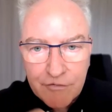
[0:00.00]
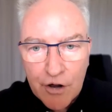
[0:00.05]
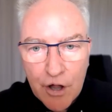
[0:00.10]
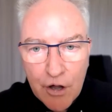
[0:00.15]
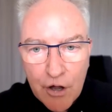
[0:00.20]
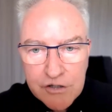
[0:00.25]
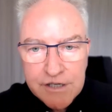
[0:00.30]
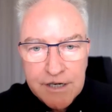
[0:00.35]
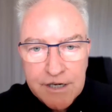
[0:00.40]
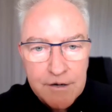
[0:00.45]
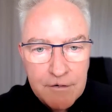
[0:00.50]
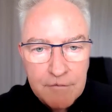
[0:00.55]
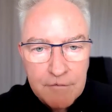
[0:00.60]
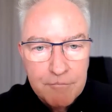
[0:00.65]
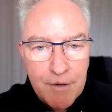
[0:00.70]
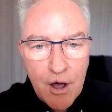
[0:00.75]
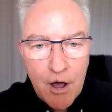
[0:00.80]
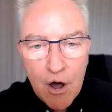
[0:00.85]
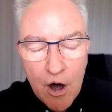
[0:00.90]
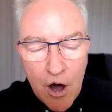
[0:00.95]
flows in
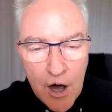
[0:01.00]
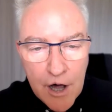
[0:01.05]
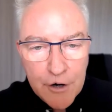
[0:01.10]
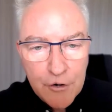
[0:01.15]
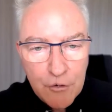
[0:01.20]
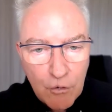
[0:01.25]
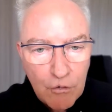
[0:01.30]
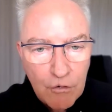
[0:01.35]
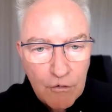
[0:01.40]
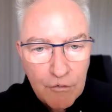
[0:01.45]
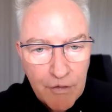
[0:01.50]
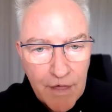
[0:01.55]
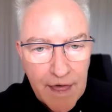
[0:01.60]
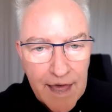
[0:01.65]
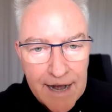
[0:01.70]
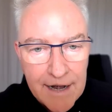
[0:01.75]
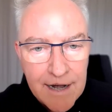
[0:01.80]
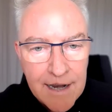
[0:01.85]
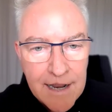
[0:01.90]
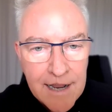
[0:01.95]
behind all of
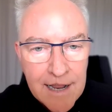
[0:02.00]
that.